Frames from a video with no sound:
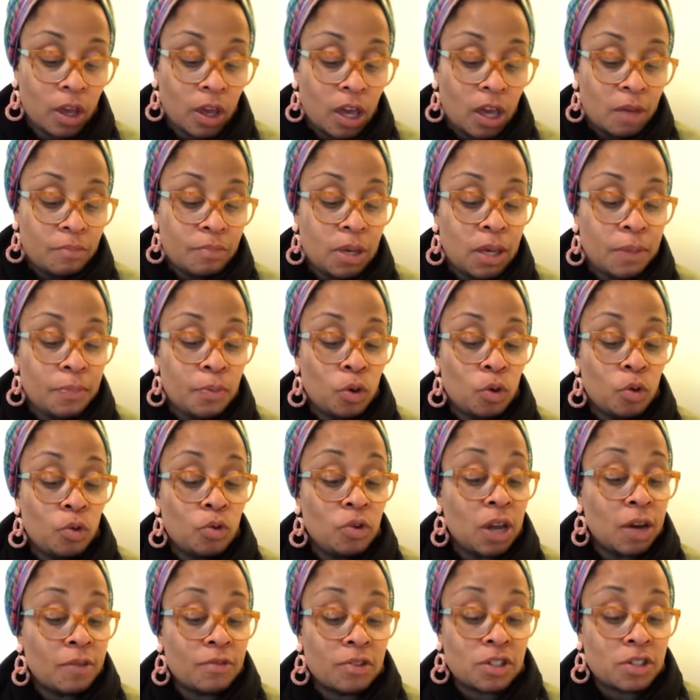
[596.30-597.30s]
People who
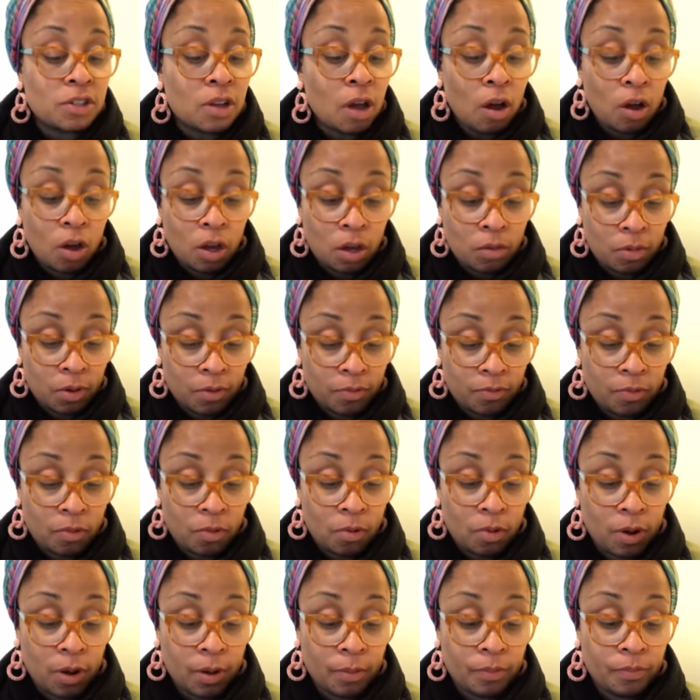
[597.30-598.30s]
never saw you
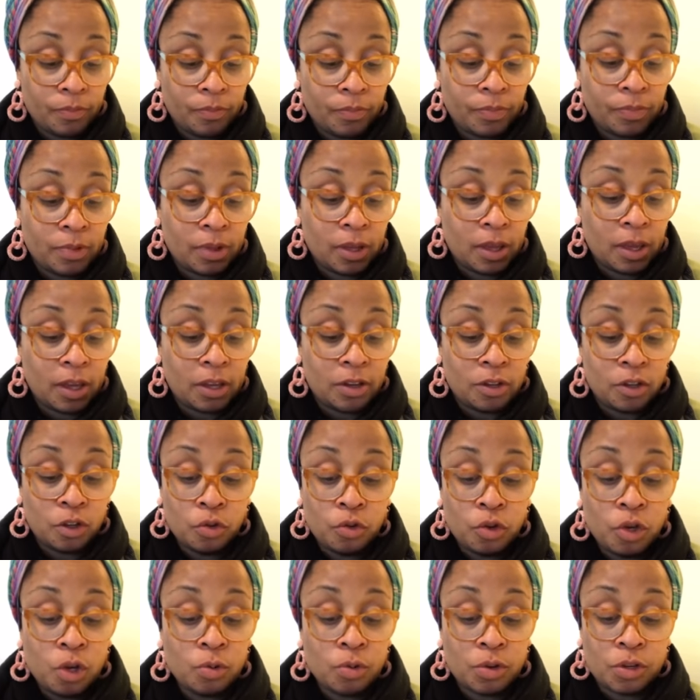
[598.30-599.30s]
before and knew
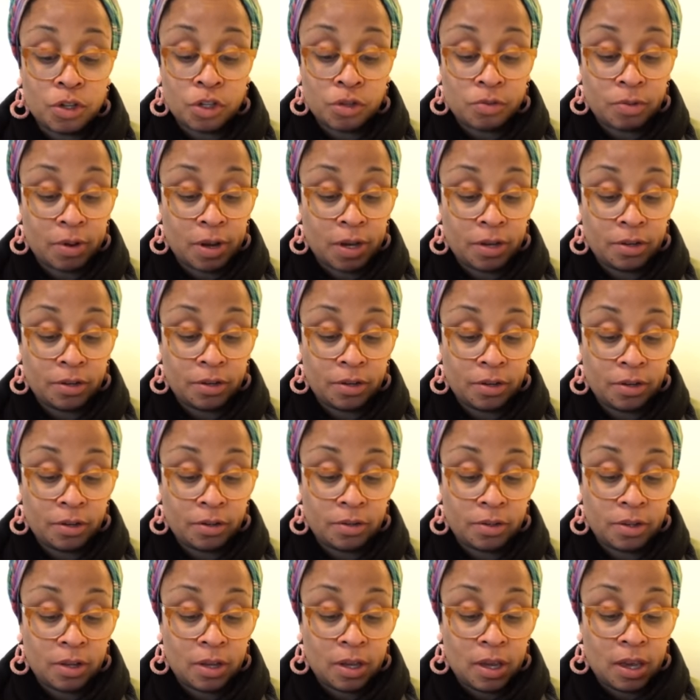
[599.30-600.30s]
you were strangers,
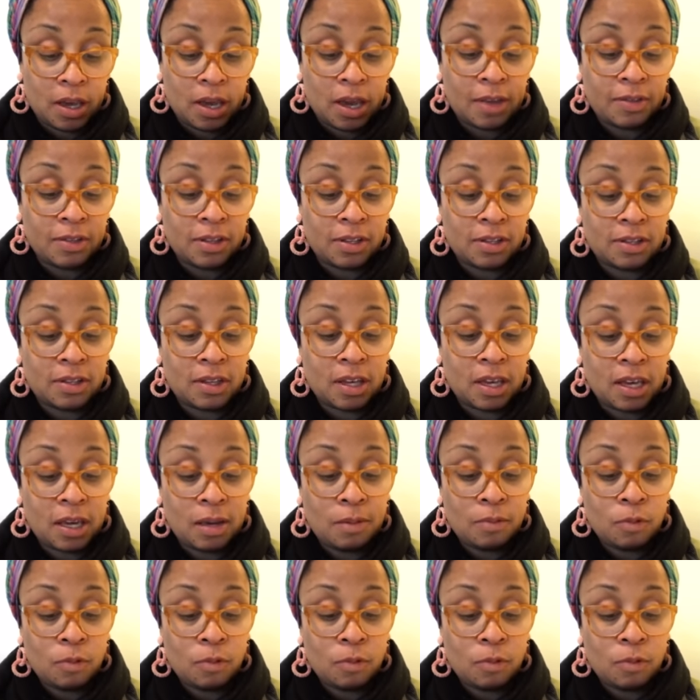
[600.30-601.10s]
and the same